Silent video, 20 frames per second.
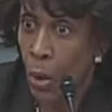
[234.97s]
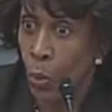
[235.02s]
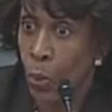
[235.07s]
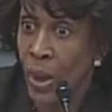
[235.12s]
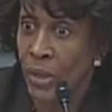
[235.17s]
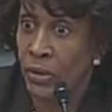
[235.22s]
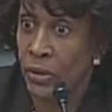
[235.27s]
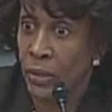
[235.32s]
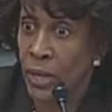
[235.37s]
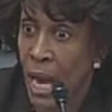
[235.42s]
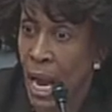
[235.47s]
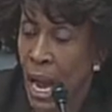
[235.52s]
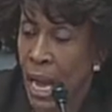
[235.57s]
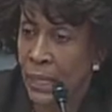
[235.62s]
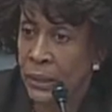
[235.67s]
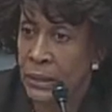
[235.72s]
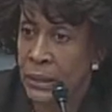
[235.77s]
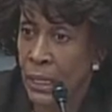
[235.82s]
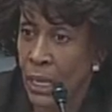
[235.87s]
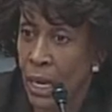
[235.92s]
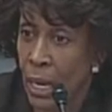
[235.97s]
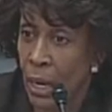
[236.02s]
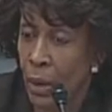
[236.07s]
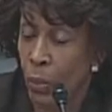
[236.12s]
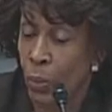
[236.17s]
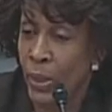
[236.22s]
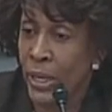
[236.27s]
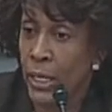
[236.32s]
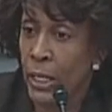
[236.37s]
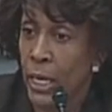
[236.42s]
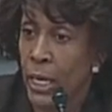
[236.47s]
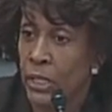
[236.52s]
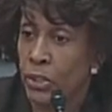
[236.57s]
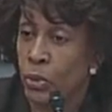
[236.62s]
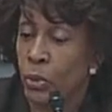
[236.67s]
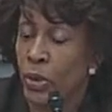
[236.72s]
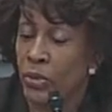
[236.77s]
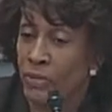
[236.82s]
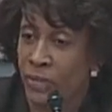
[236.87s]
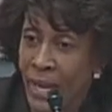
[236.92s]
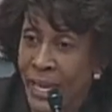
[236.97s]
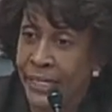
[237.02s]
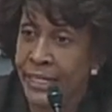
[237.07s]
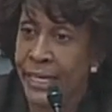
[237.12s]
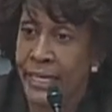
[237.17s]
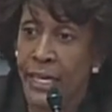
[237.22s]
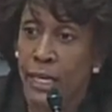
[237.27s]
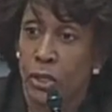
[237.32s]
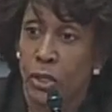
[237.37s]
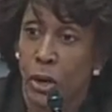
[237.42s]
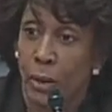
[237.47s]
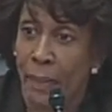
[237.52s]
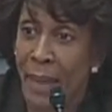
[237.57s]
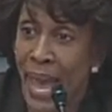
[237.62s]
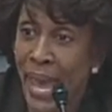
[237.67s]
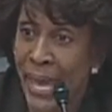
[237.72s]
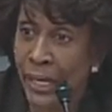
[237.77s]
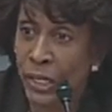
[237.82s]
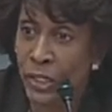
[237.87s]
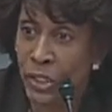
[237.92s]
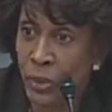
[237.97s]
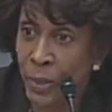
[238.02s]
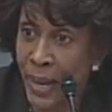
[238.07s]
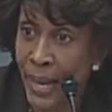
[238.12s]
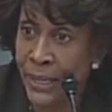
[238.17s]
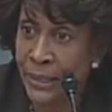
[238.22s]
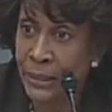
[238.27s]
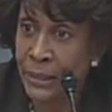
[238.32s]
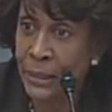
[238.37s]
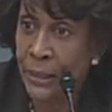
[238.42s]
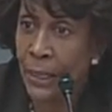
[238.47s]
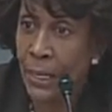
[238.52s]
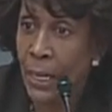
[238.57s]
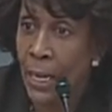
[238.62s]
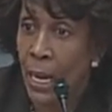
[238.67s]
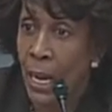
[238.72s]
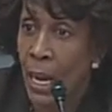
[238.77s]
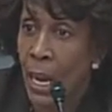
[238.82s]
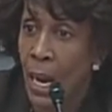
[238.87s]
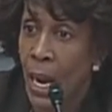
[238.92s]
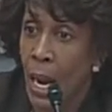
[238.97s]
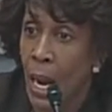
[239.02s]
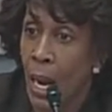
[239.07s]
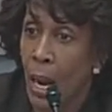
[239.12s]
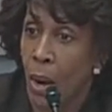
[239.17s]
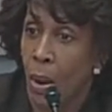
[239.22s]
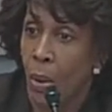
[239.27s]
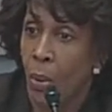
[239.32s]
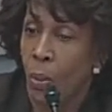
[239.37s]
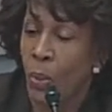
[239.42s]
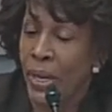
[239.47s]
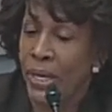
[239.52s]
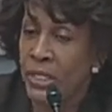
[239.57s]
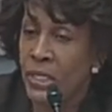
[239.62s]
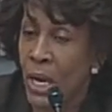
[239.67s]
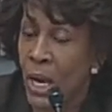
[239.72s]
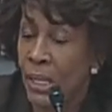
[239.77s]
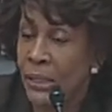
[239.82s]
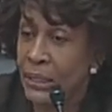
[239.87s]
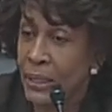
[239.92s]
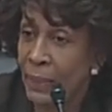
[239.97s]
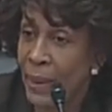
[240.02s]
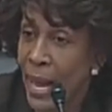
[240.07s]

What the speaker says: whether or not it's reflected in your management. We talked